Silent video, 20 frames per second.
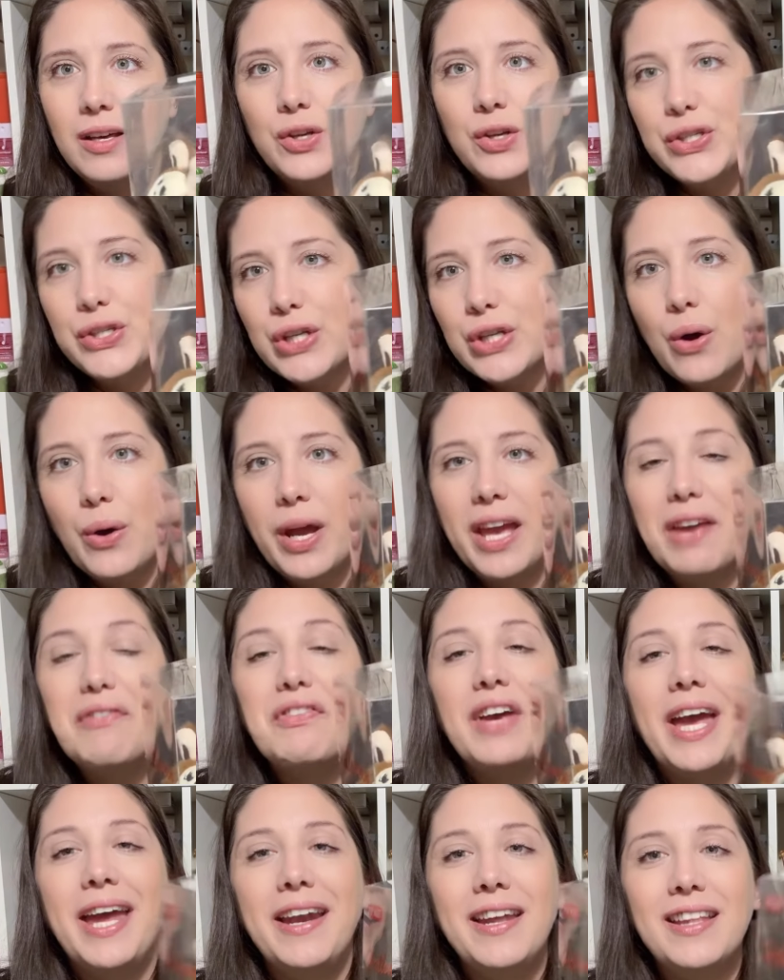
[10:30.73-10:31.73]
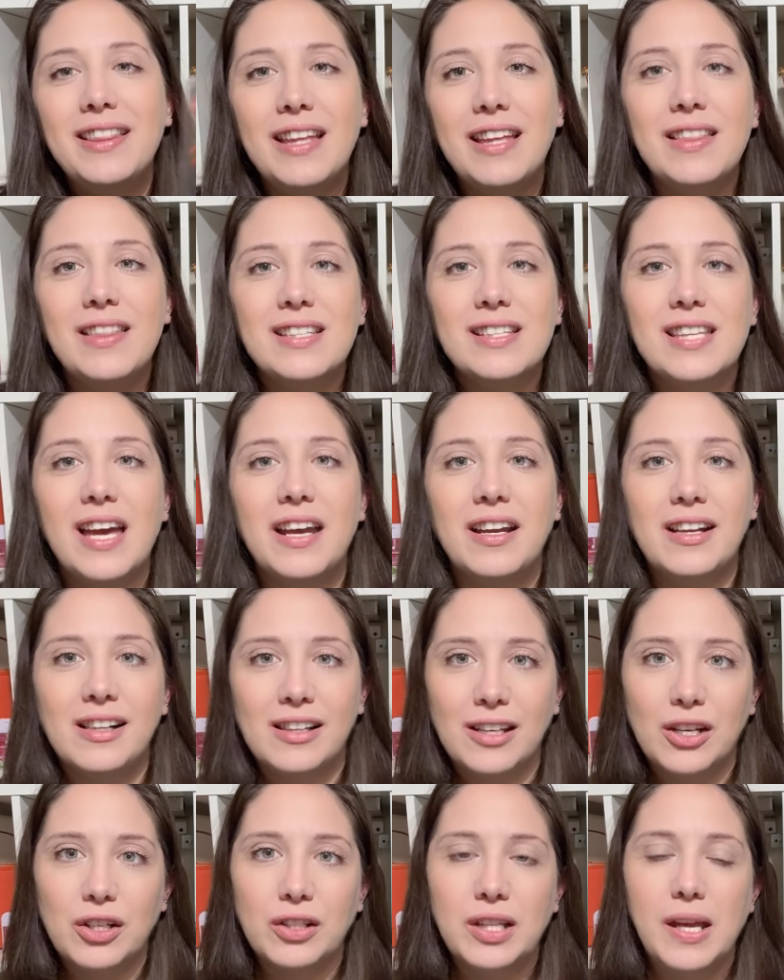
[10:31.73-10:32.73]
So if anything, this had
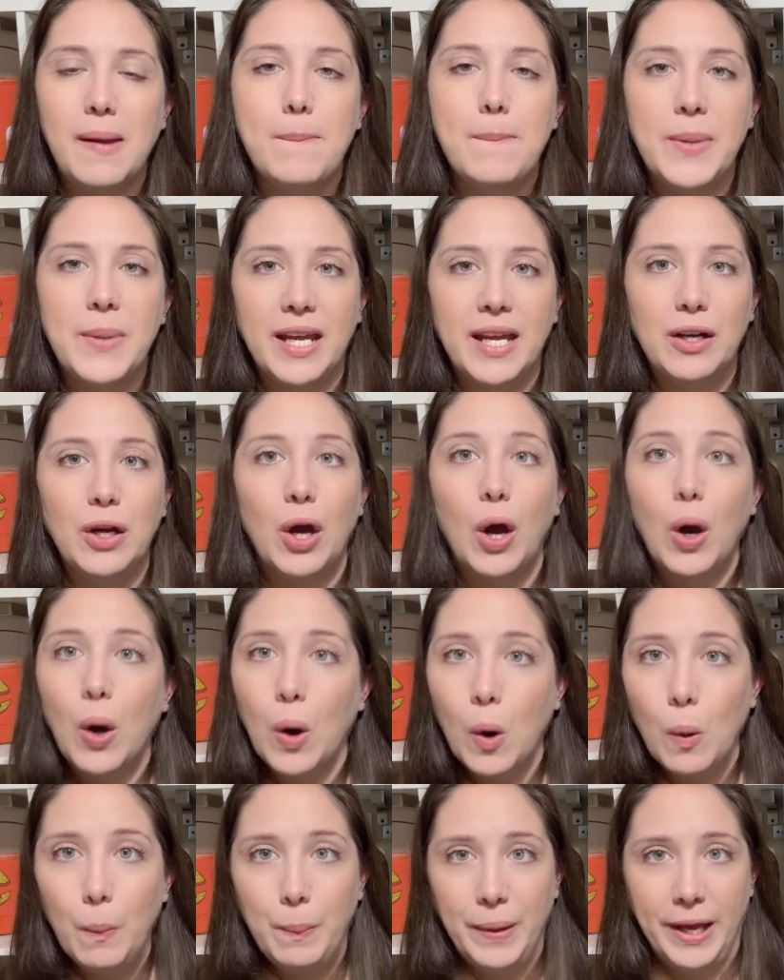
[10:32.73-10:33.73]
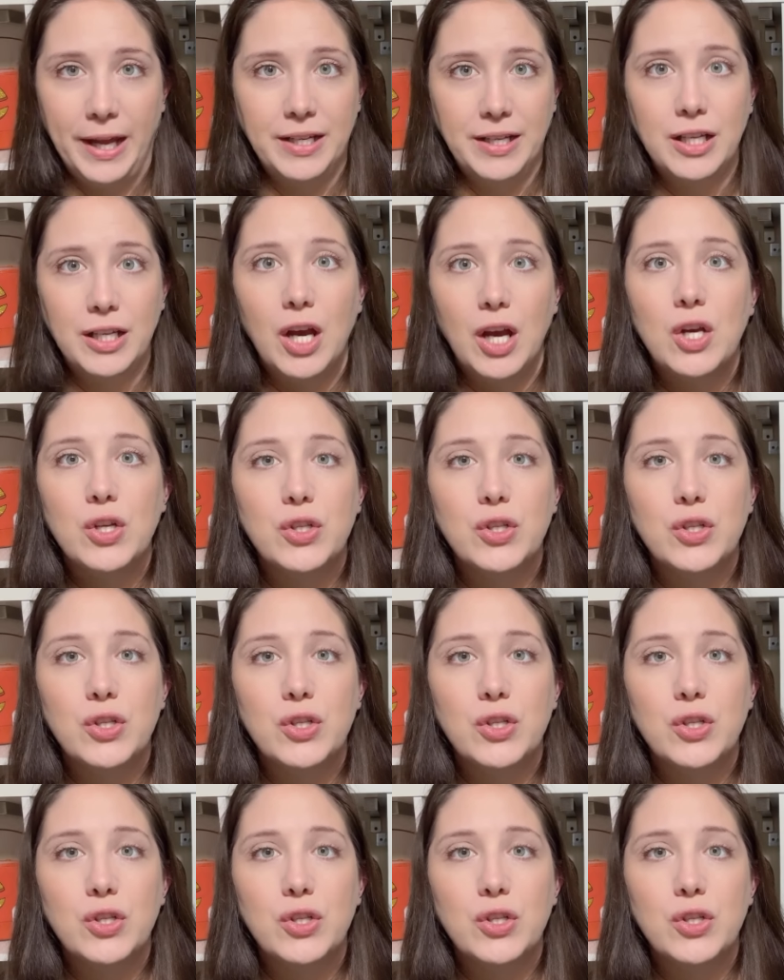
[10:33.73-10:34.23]
clearly been opened.